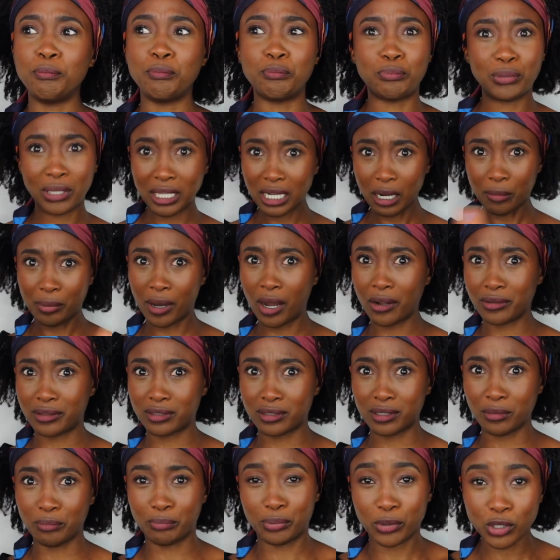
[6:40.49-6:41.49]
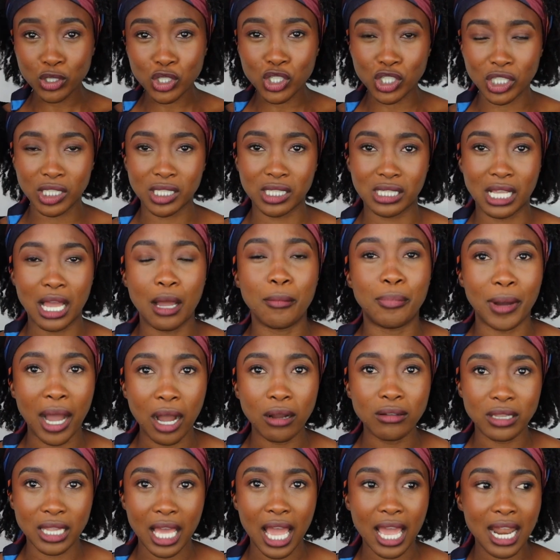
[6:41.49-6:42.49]
beat about the bushes
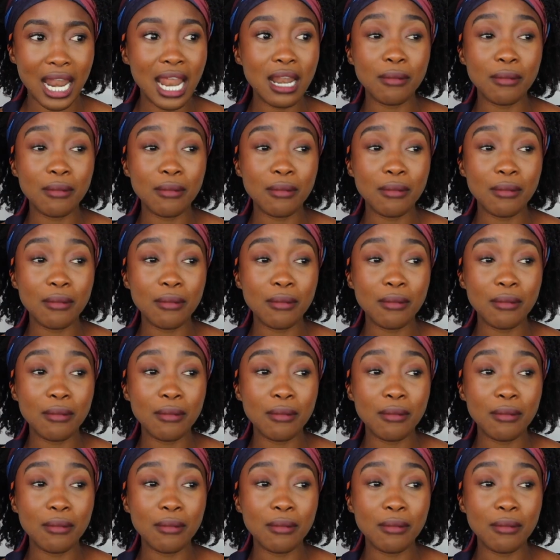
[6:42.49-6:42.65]
about that.